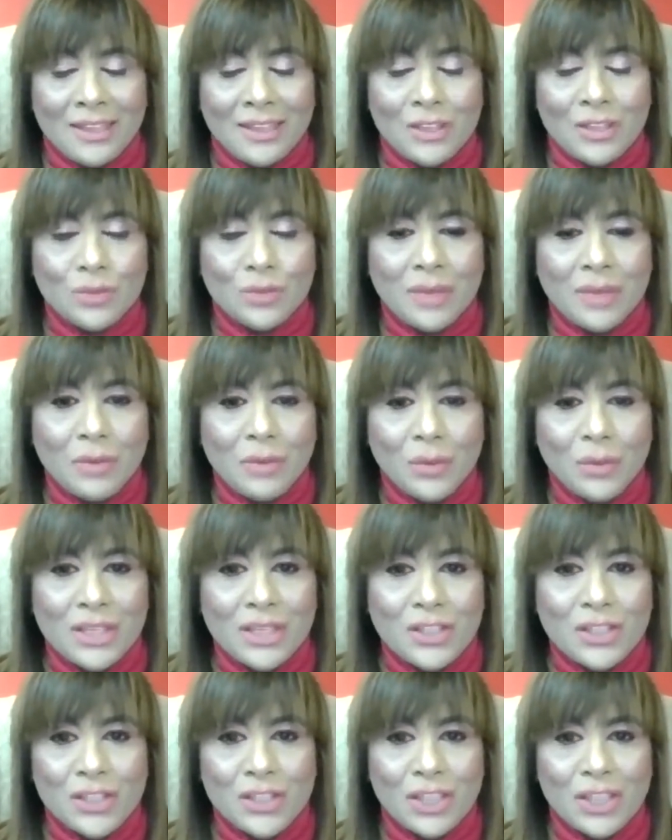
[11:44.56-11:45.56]
Do you maybe want
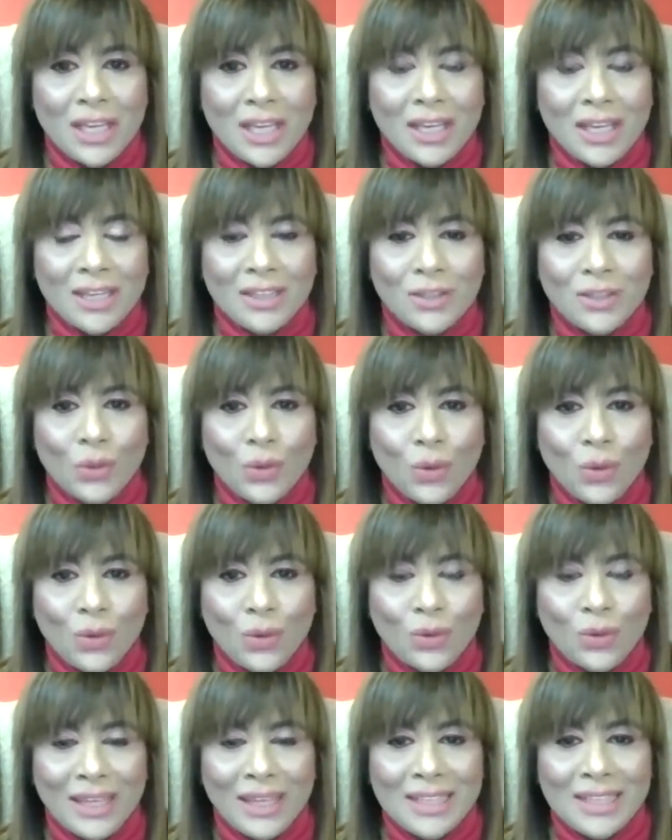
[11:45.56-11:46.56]
to share
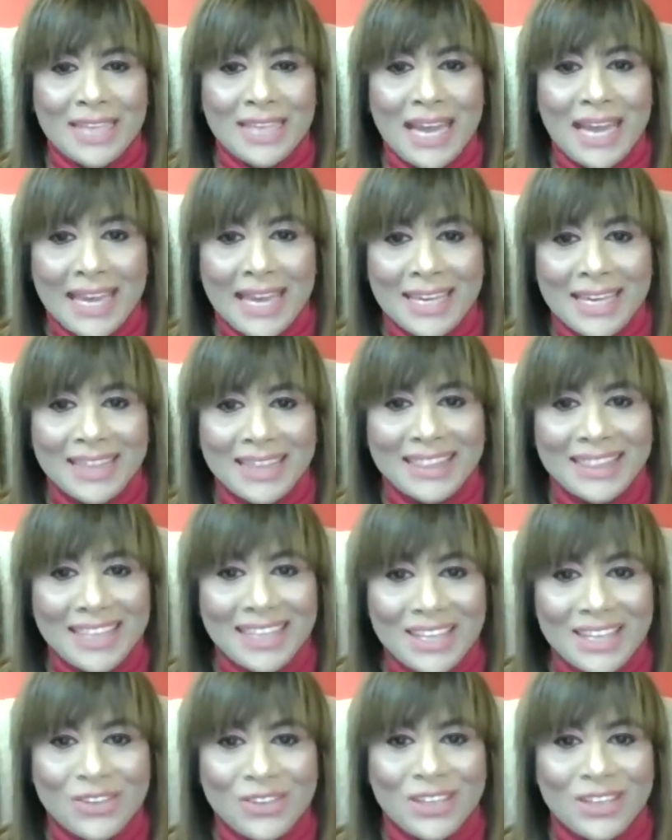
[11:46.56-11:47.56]
your entire
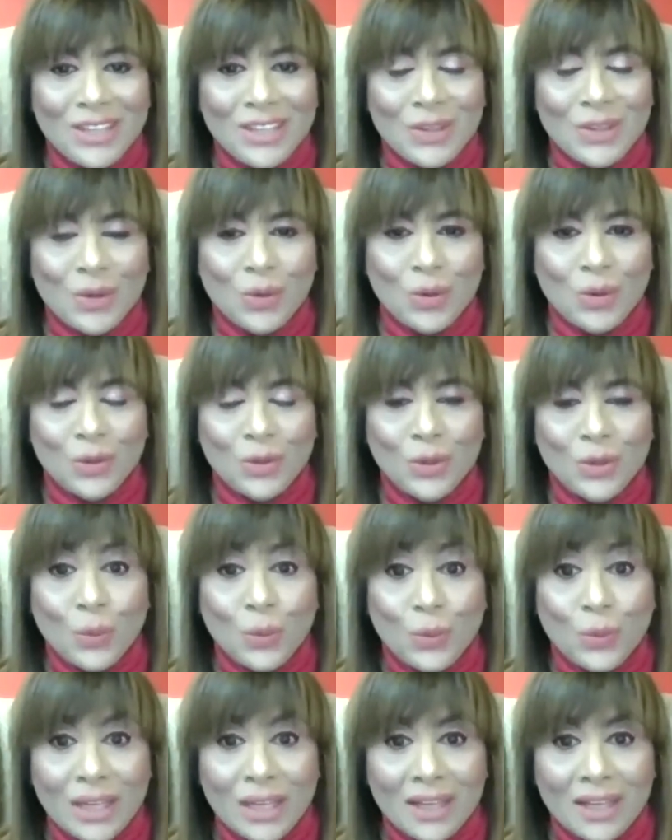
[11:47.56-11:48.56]
theory or your
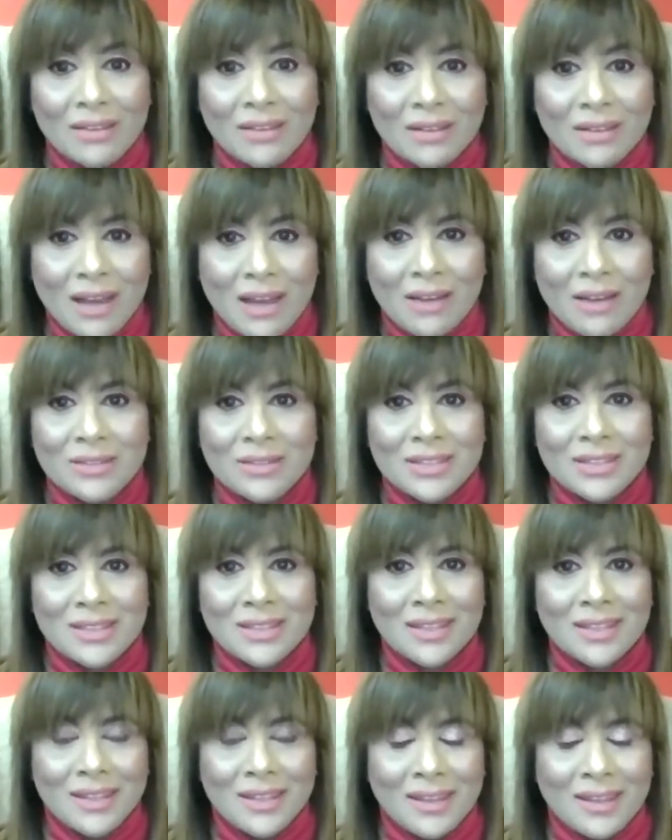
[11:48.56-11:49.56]
work around
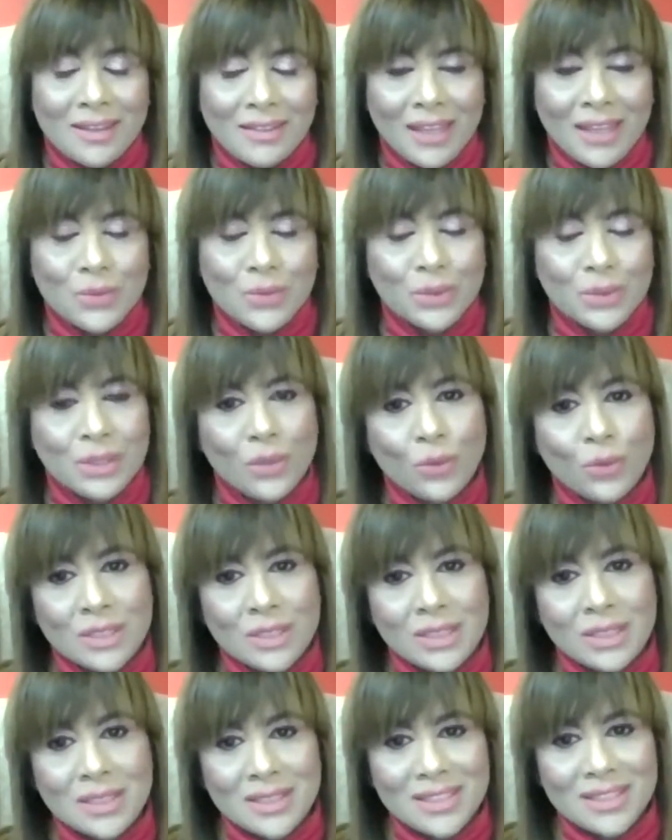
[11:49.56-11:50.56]
that with the
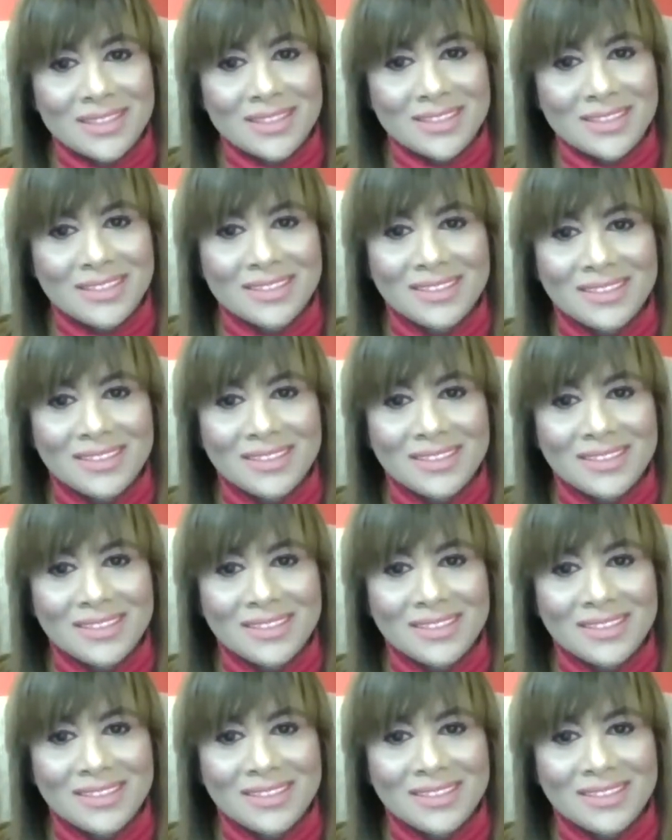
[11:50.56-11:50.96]
audience?